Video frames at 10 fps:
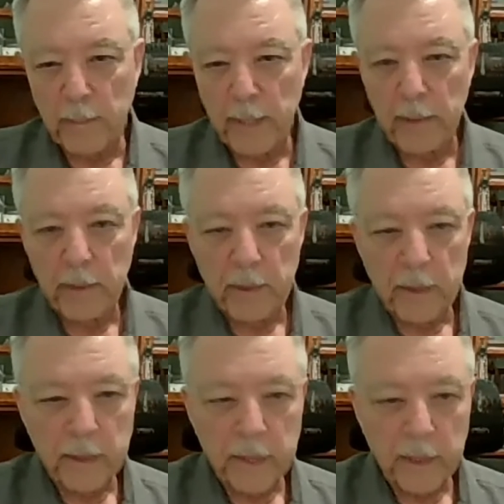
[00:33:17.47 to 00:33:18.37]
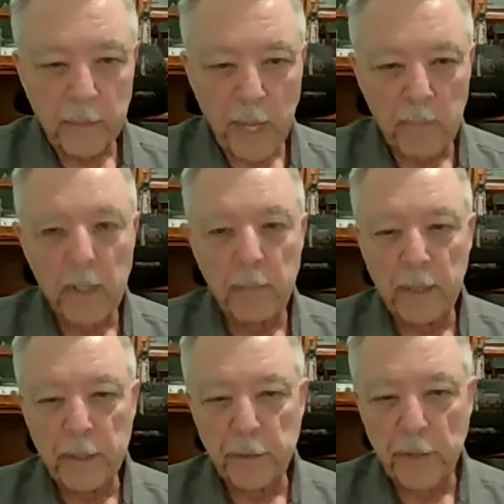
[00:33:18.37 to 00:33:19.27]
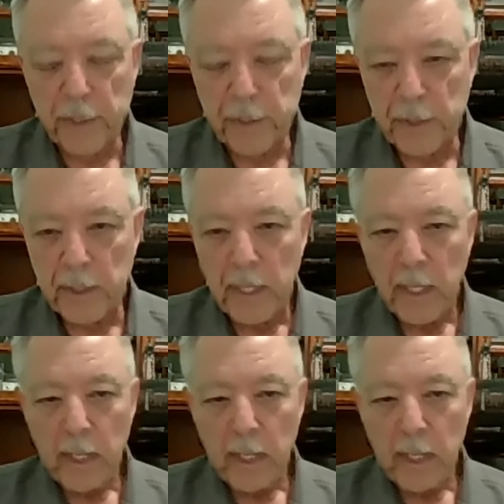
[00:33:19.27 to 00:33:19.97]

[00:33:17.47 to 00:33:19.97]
I mean, the Obama administration